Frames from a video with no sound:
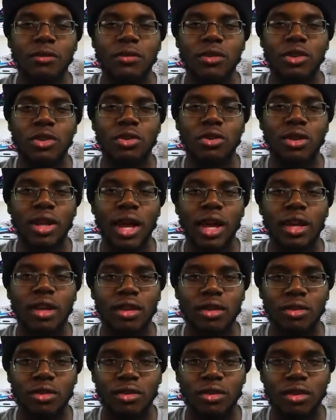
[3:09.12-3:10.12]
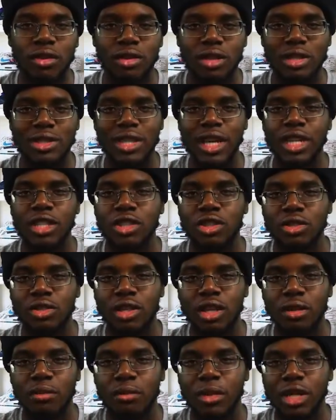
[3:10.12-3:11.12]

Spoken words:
feel like the texture is going to